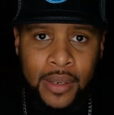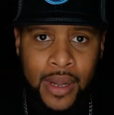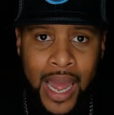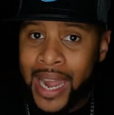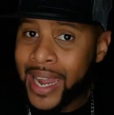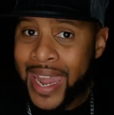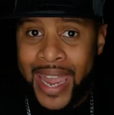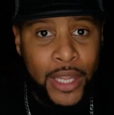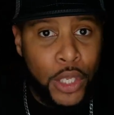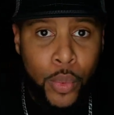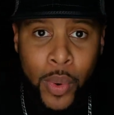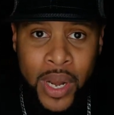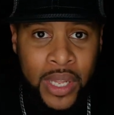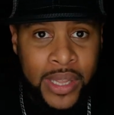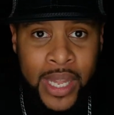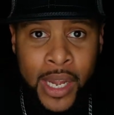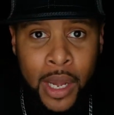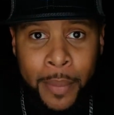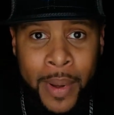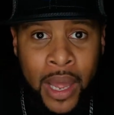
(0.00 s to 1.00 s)
I can't do
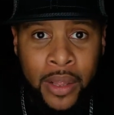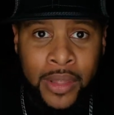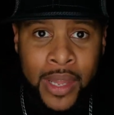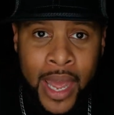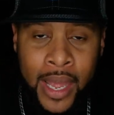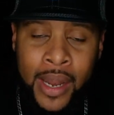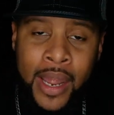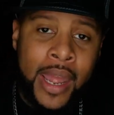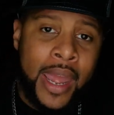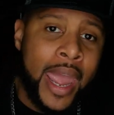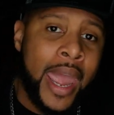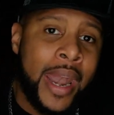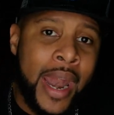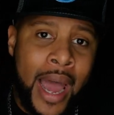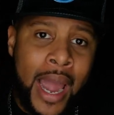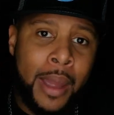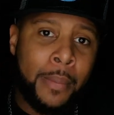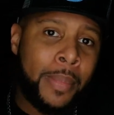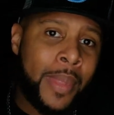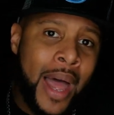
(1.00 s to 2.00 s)
anything about that. And
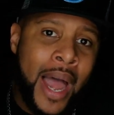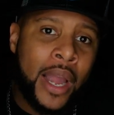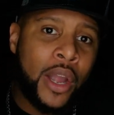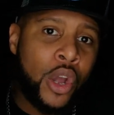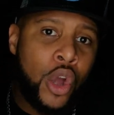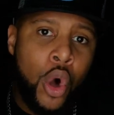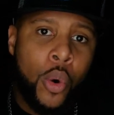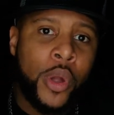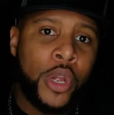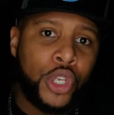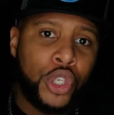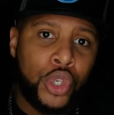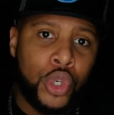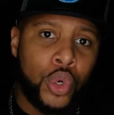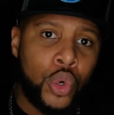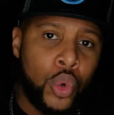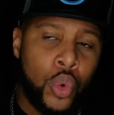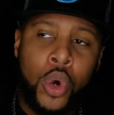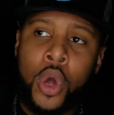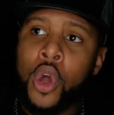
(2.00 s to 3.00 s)
I'm not going
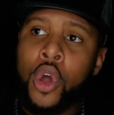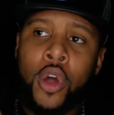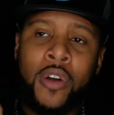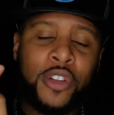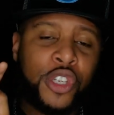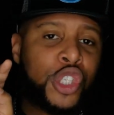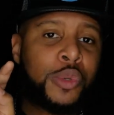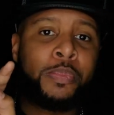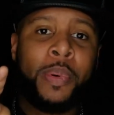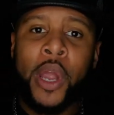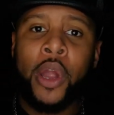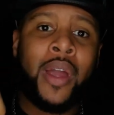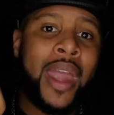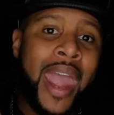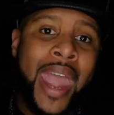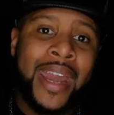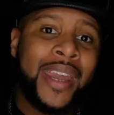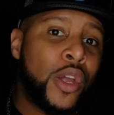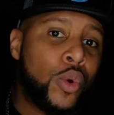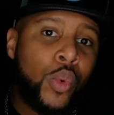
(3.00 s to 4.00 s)
to spare
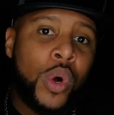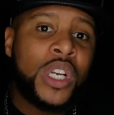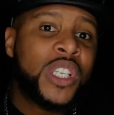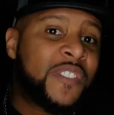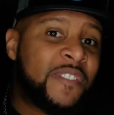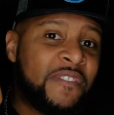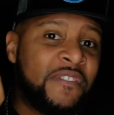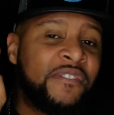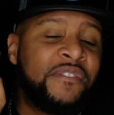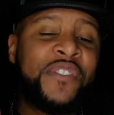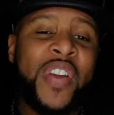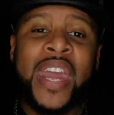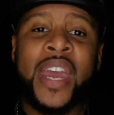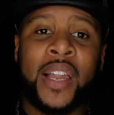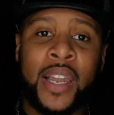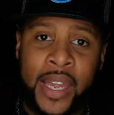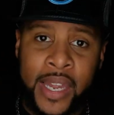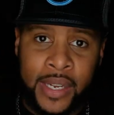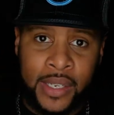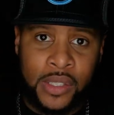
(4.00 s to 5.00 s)
anyone's
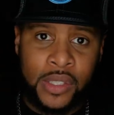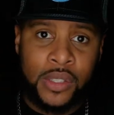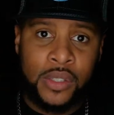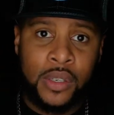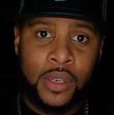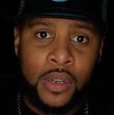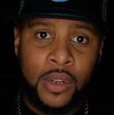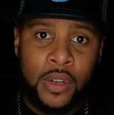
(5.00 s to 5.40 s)
feelings